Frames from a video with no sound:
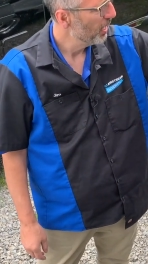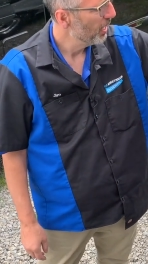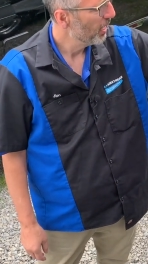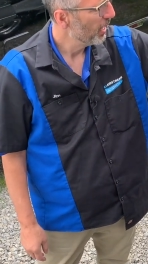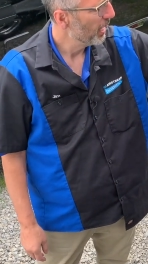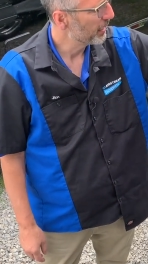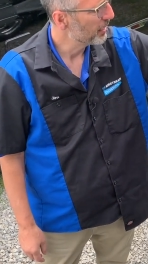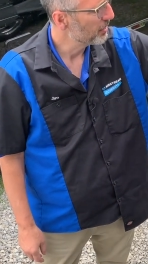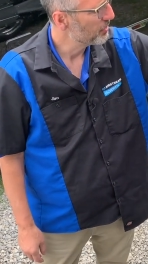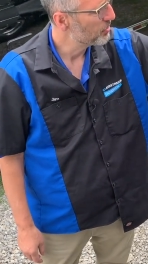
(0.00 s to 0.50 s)

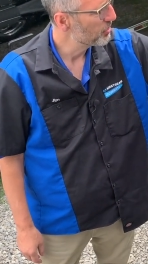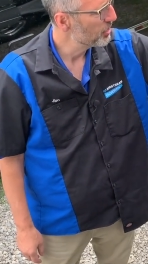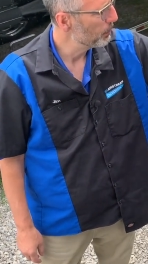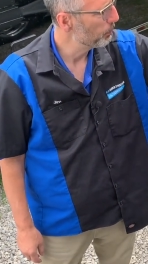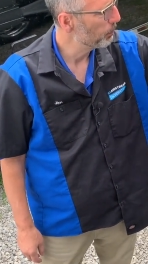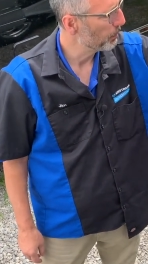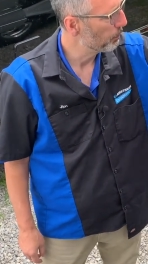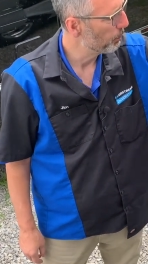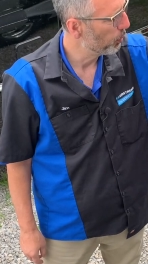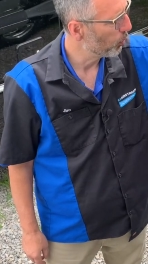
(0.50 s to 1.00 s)
I can
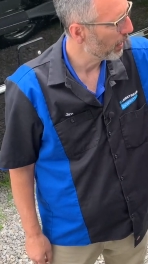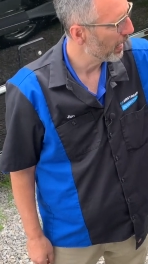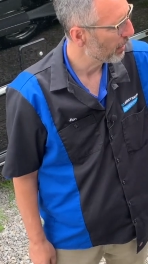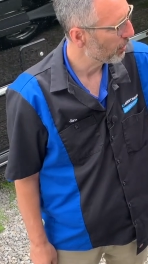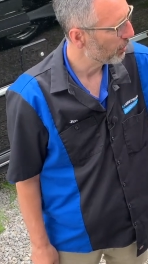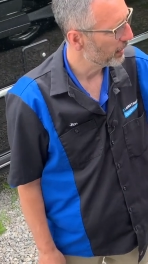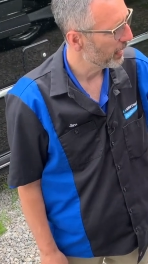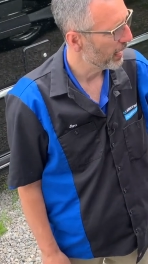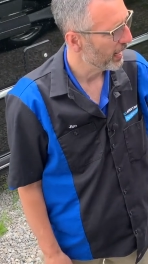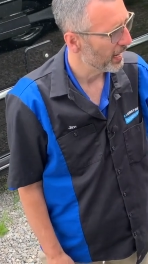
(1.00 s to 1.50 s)
simply pull out
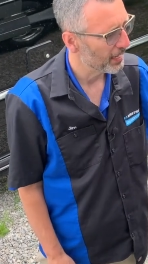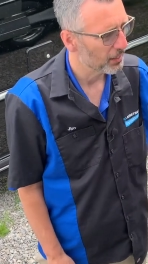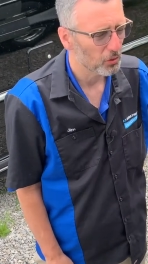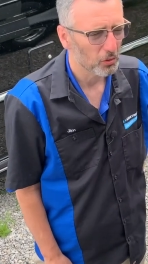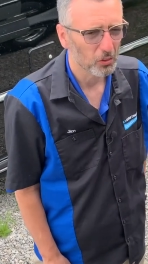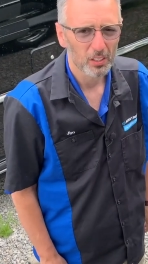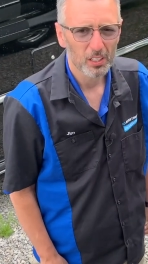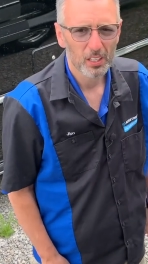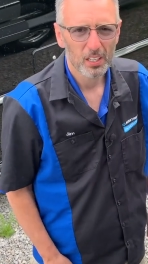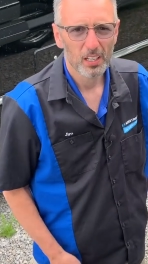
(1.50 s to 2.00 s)
on the
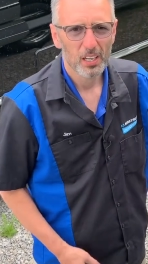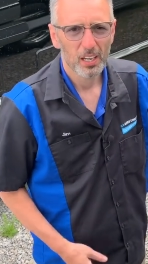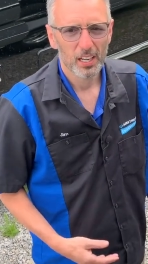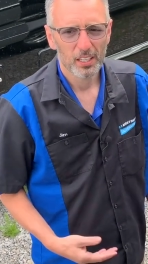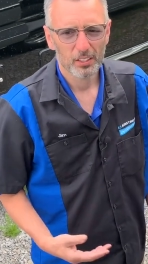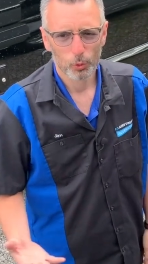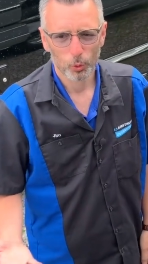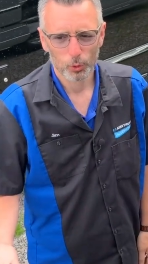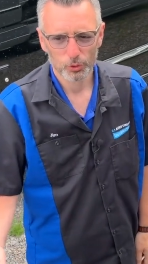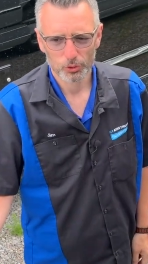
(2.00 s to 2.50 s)
handle, the
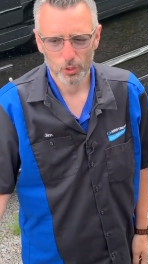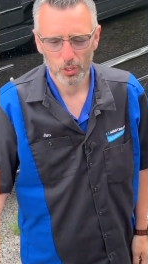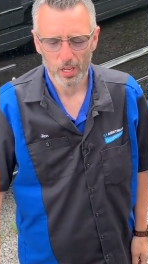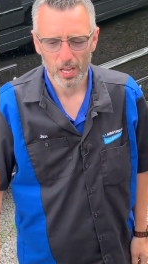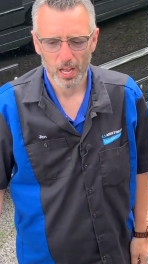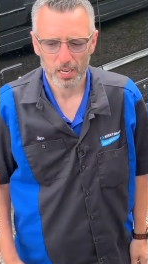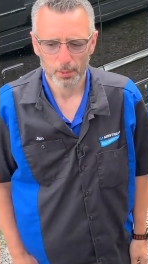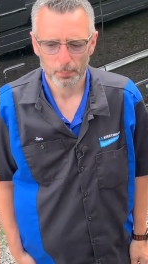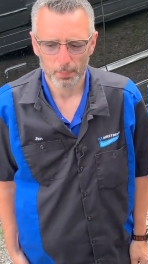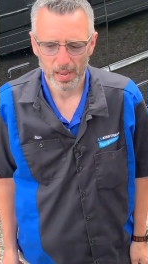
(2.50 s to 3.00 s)
door is going to
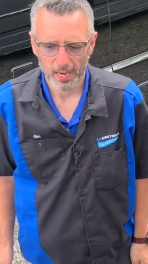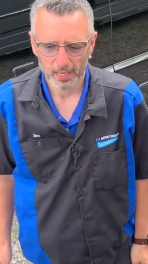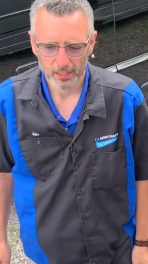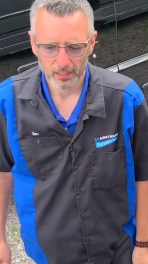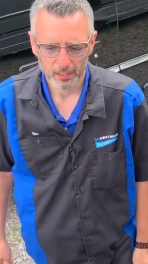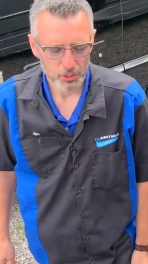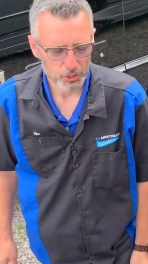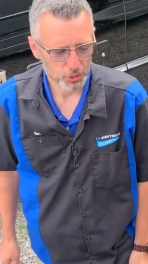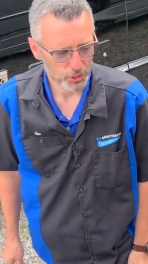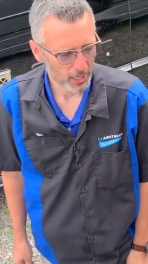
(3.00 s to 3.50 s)

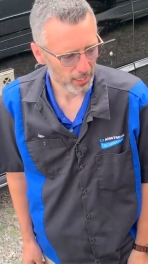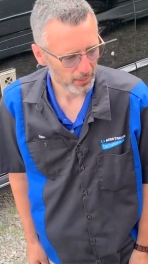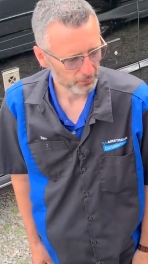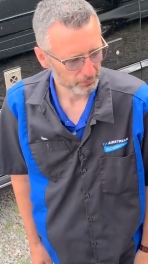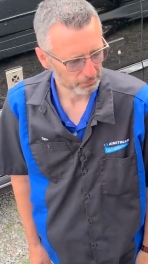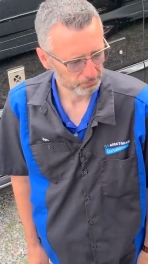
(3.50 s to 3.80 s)
automatically shut.